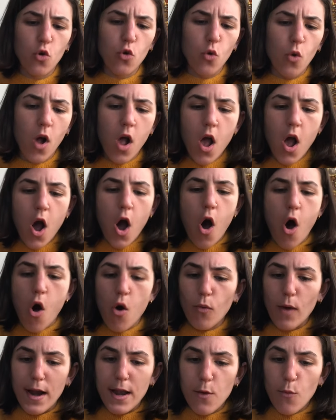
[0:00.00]
who
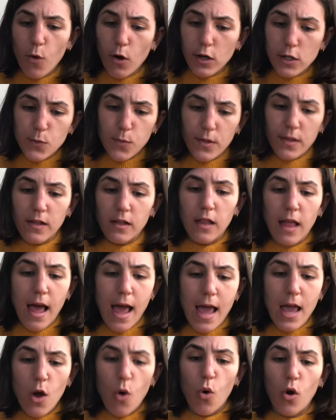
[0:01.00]
already works with
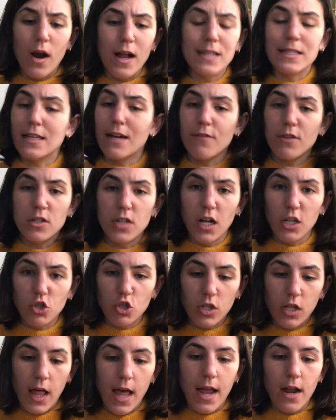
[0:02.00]
clay or has never
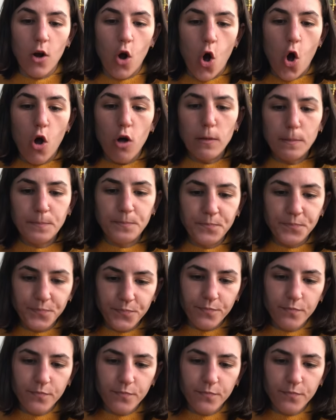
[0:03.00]
touched clay at all.